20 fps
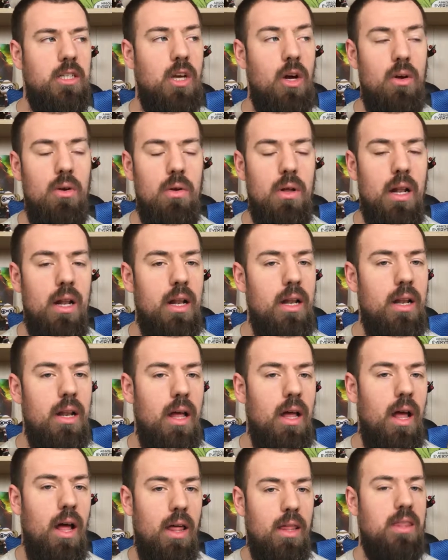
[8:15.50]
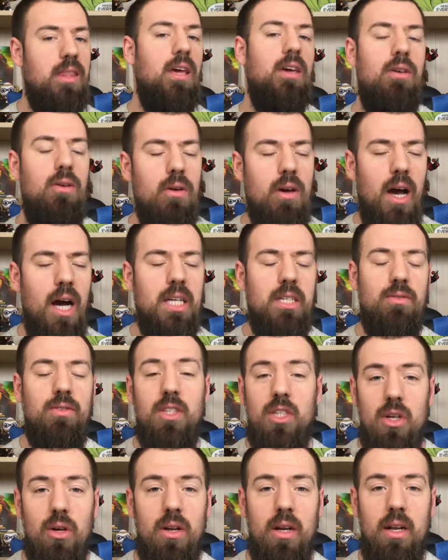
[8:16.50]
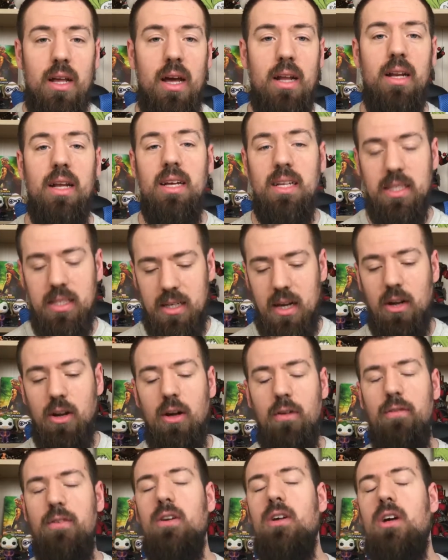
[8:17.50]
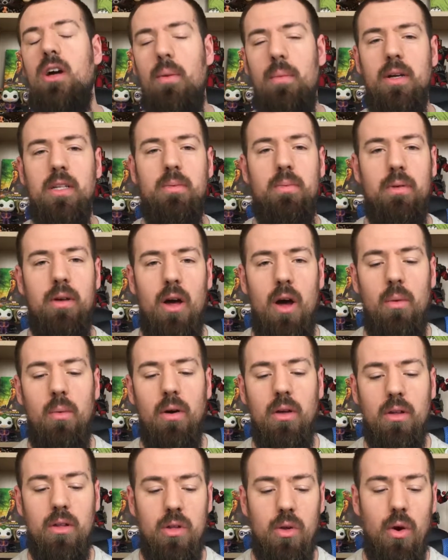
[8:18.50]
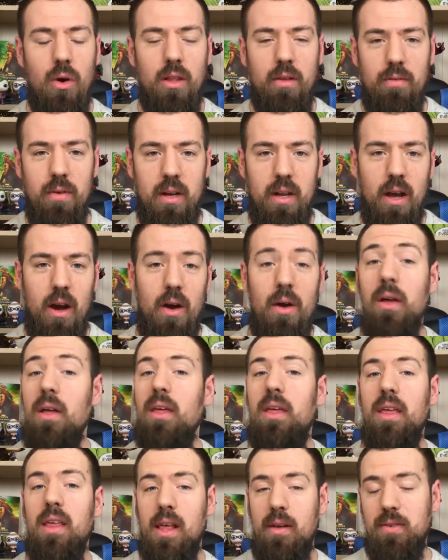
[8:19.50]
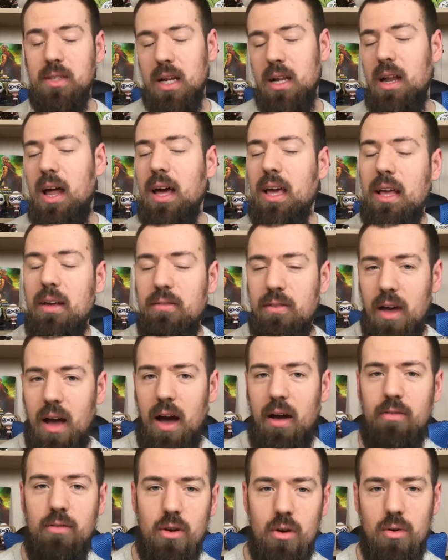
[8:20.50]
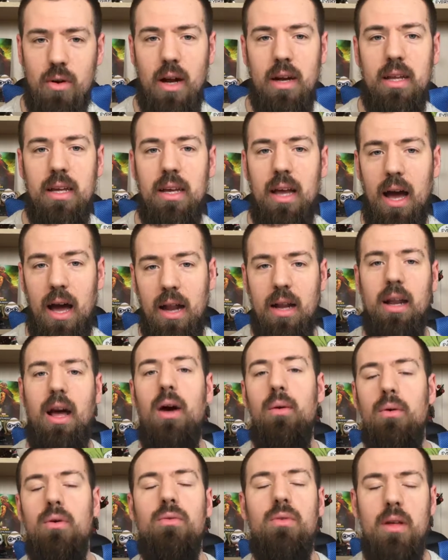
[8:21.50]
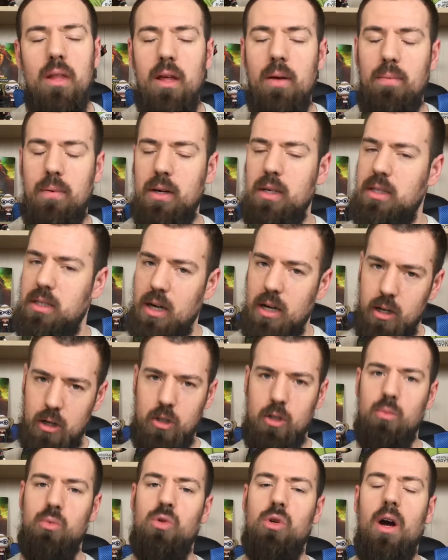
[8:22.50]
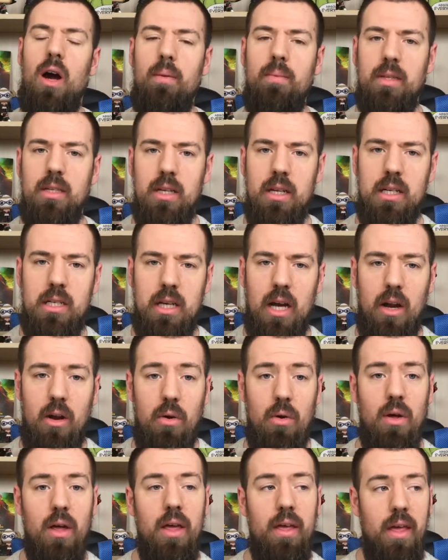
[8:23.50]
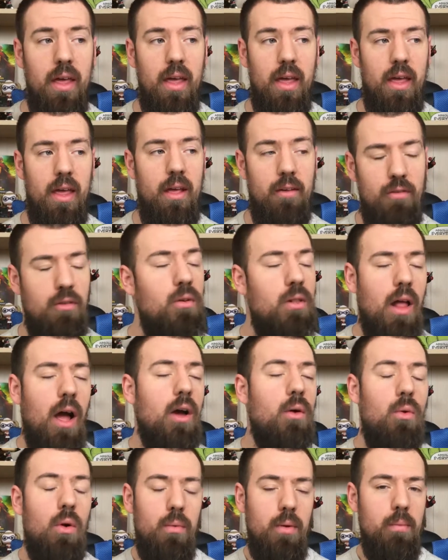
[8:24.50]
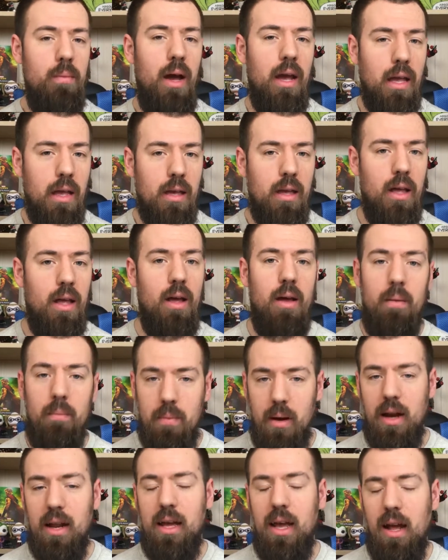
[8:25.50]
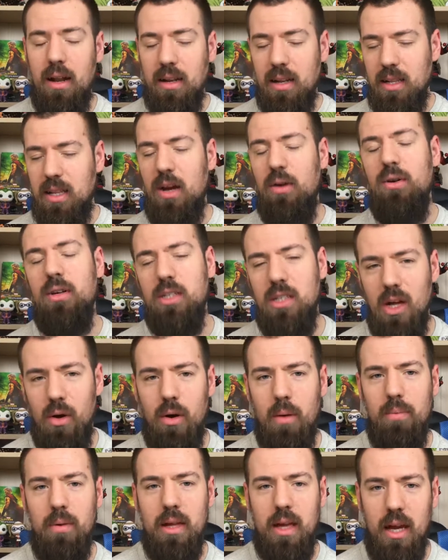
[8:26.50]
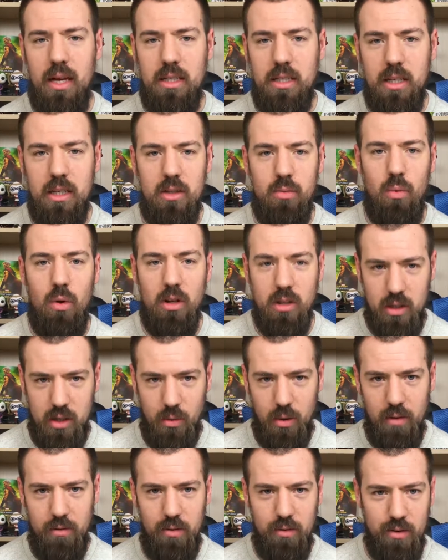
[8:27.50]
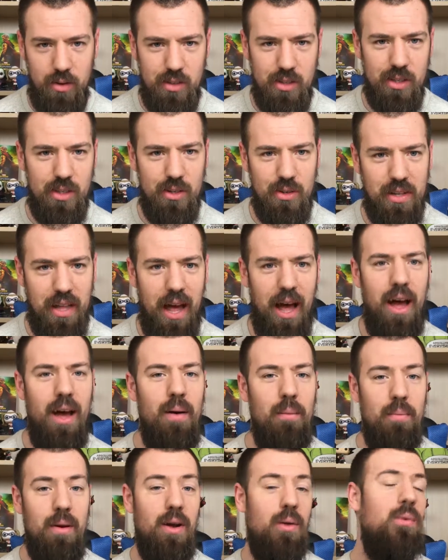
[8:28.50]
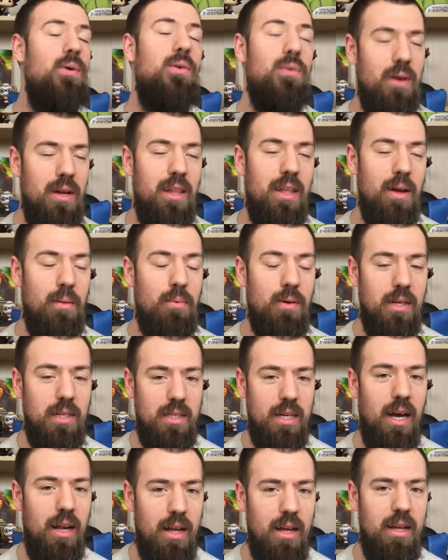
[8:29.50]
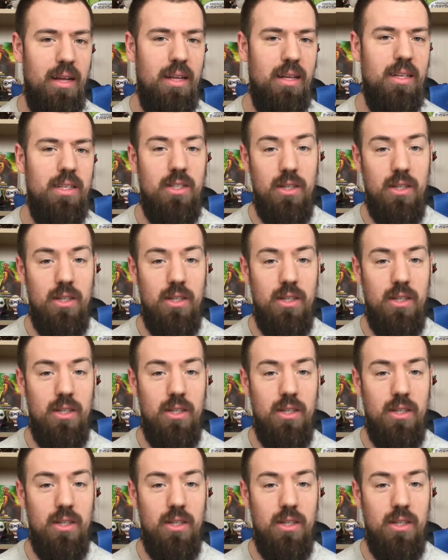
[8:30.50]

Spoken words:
So thank you guys for tuning in. Sound off in the comments below what you thought of the video. Give us a like if you haven't already, and I would really appreciate you subscribing to the channel if you like what we make. But again, there is no obligations whatsoever for you to do that, but I would really appreciate it.